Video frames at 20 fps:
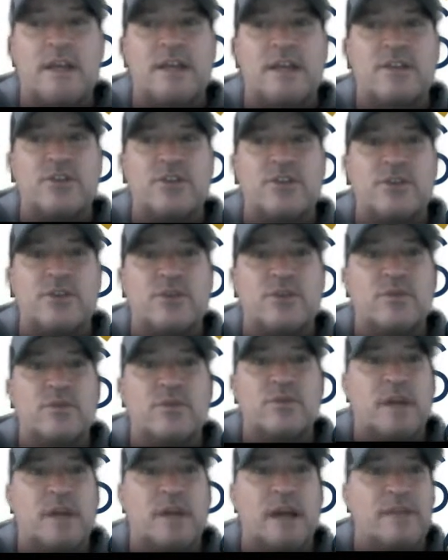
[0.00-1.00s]
to
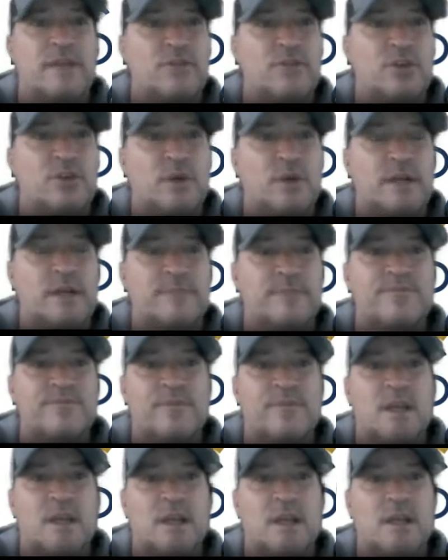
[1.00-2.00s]
kind of do a
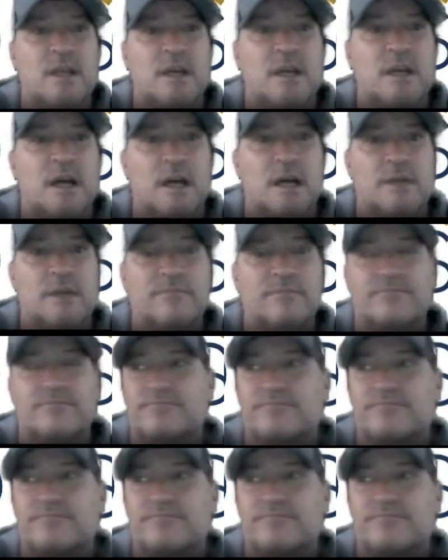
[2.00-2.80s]
um,